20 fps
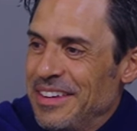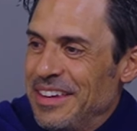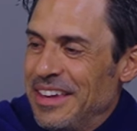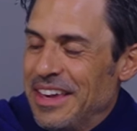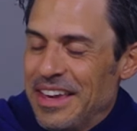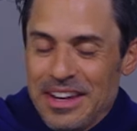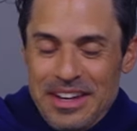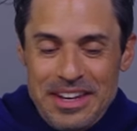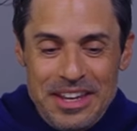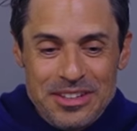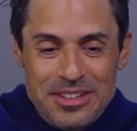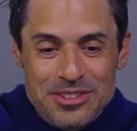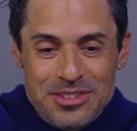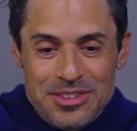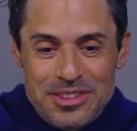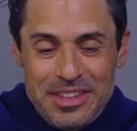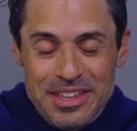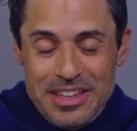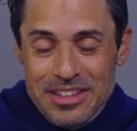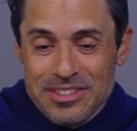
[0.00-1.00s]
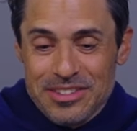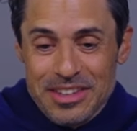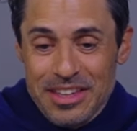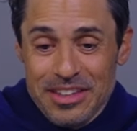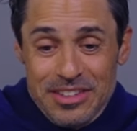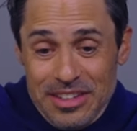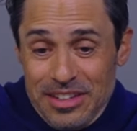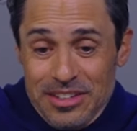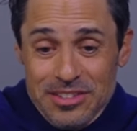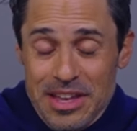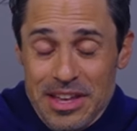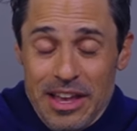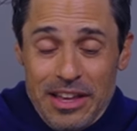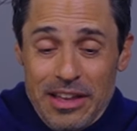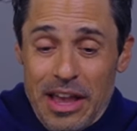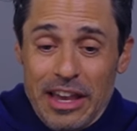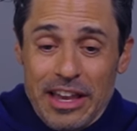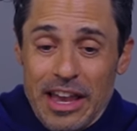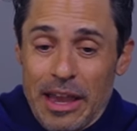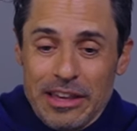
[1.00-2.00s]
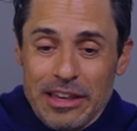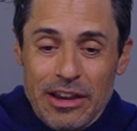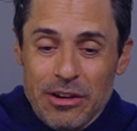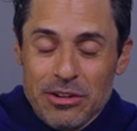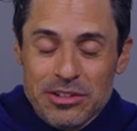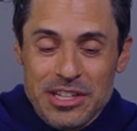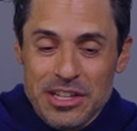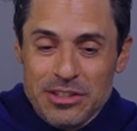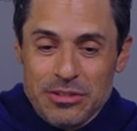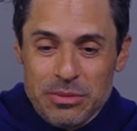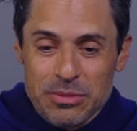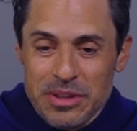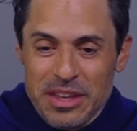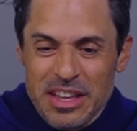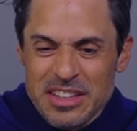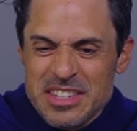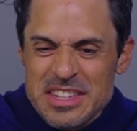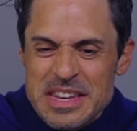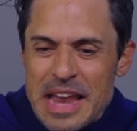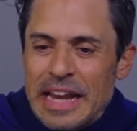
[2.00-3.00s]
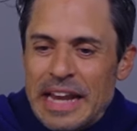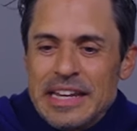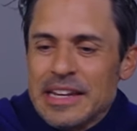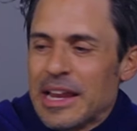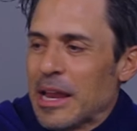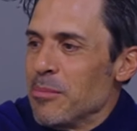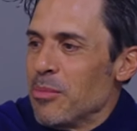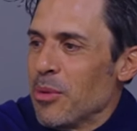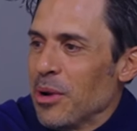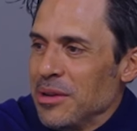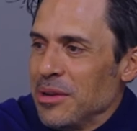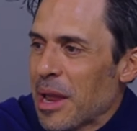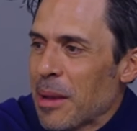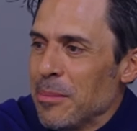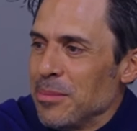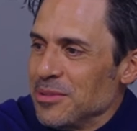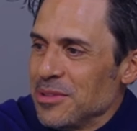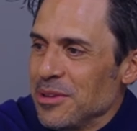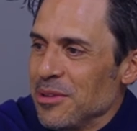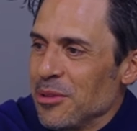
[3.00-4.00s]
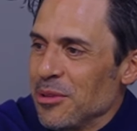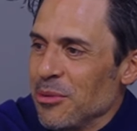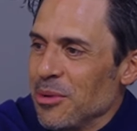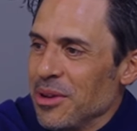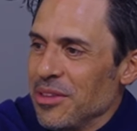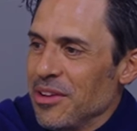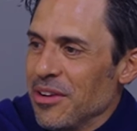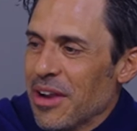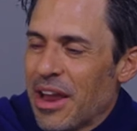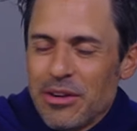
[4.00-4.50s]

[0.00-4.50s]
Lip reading: and I guarantee it's 99.9% of the way there.